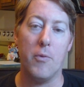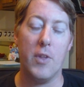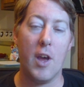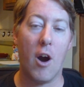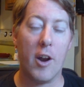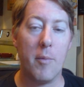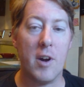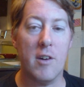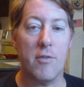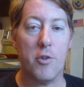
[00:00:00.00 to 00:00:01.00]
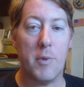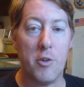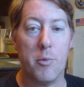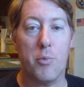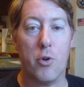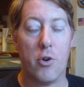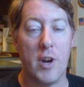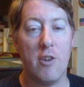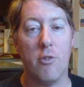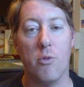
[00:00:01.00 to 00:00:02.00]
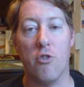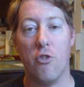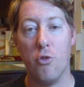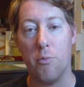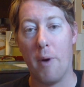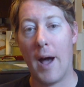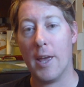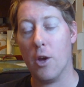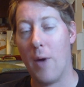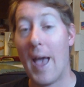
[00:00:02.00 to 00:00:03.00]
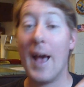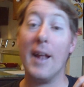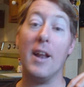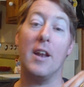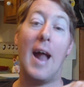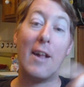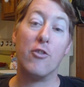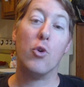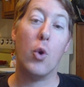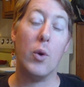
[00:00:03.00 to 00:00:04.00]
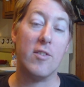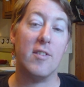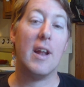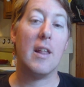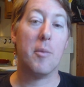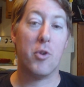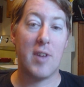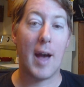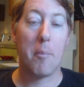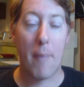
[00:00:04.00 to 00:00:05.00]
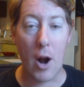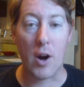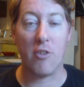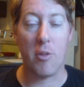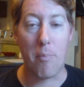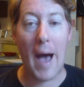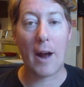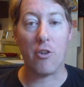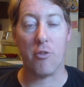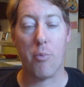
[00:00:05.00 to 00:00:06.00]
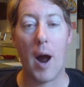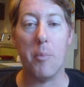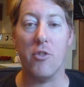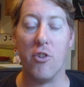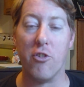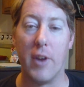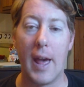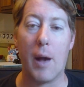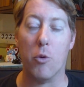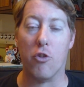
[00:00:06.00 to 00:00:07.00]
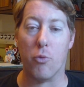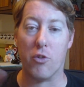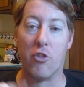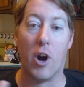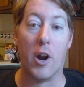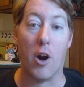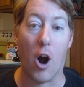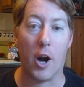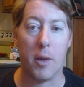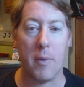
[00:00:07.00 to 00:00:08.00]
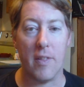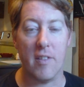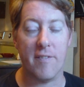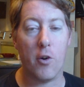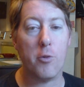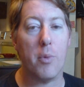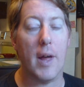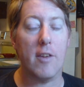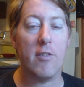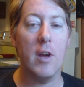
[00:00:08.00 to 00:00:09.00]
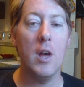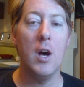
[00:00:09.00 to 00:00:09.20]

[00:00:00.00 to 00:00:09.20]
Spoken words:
The argument of responsible procreation, which is used by you, and not so coincidentally protect marriage, the backers of Proposition 8, which is what started our argument in the first place,